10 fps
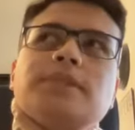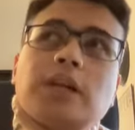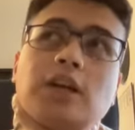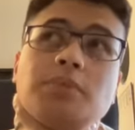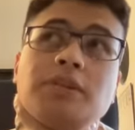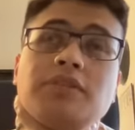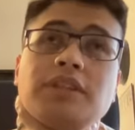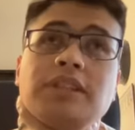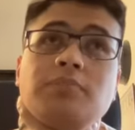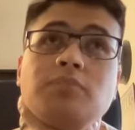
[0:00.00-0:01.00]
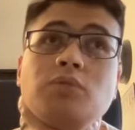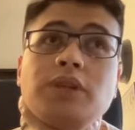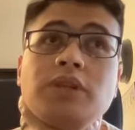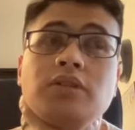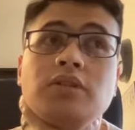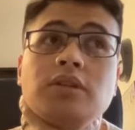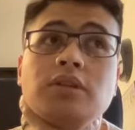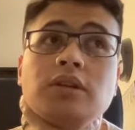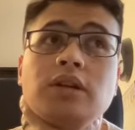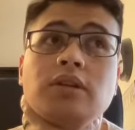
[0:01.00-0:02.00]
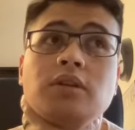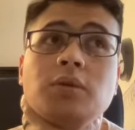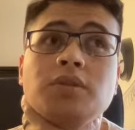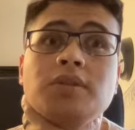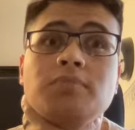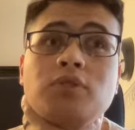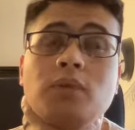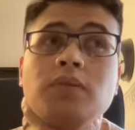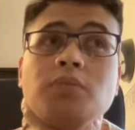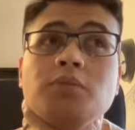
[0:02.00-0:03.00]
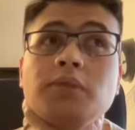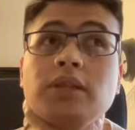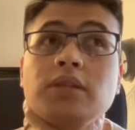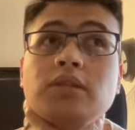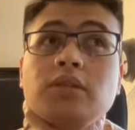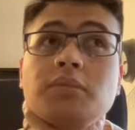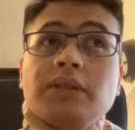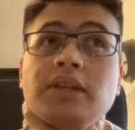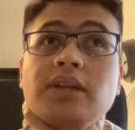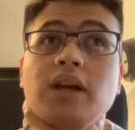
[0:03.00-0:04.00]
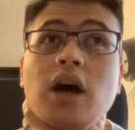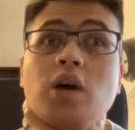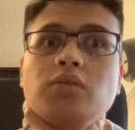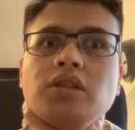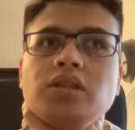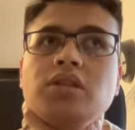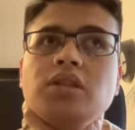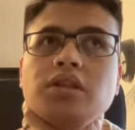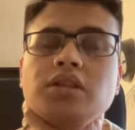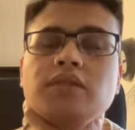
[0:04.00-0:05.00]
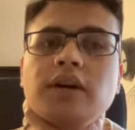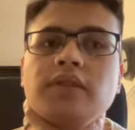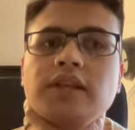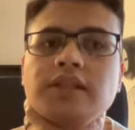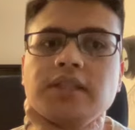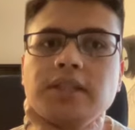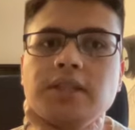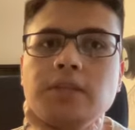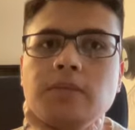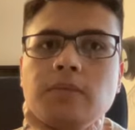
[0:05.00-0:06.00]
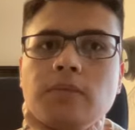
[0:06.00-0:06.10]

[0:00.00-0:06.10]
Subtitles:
Derby, for example, we could cause them problems because, I mean, they only just survived last season.